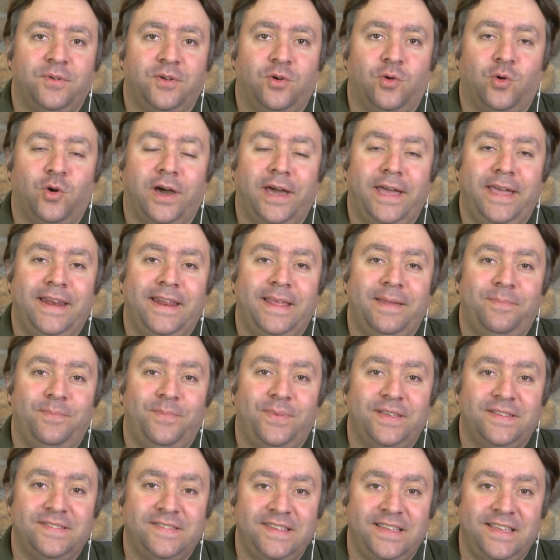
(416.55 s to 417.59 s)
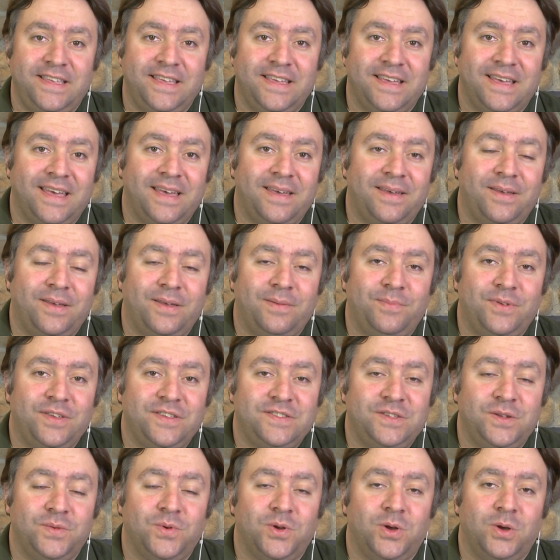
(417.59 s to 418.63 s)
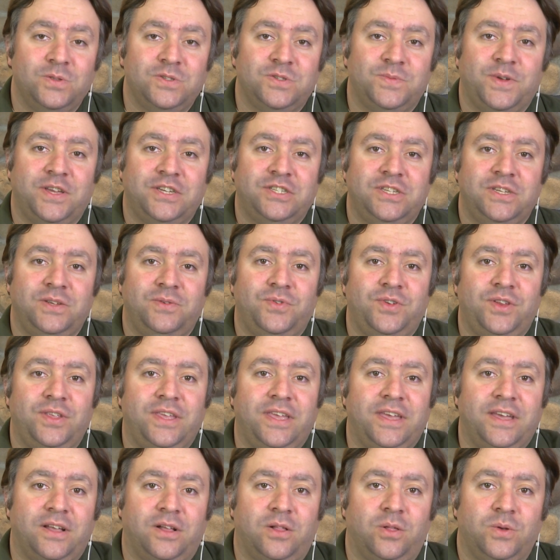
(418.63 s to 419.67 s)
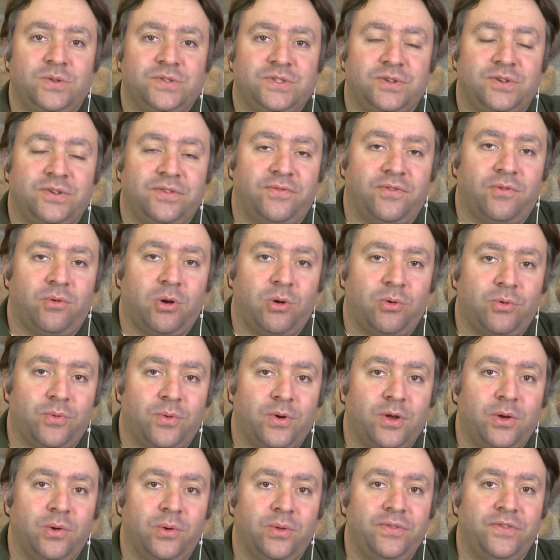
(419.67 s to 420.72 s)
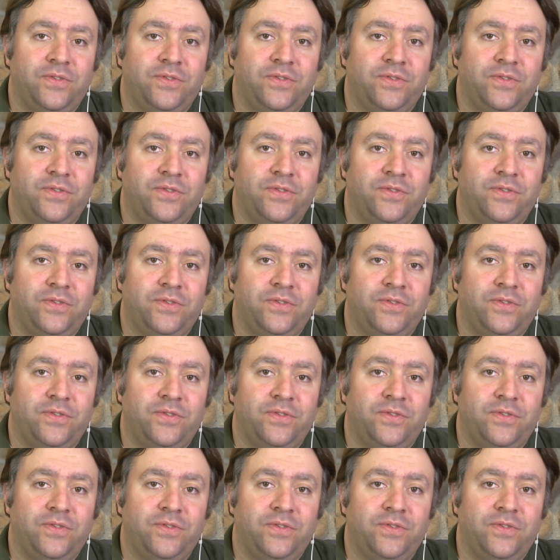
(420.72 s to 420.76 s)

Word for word: quite a busy, uh, busy road, especially when you get closer to Verona Road.